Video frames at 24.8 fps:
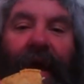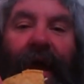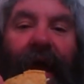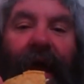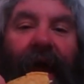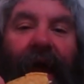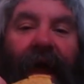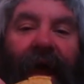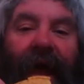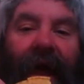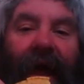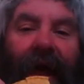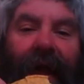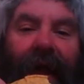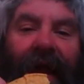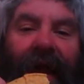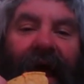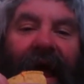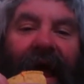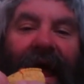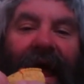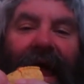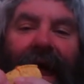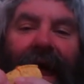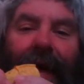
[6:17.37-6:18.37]
and
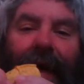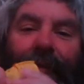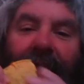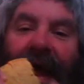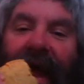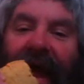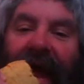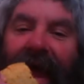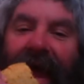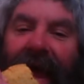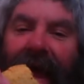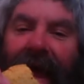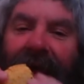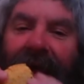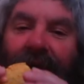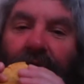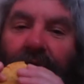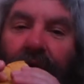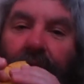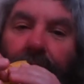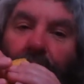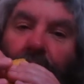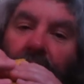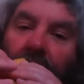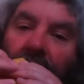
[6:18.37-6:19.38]
have a
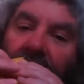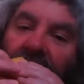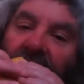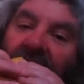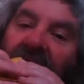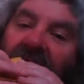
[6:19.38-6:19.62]
good one.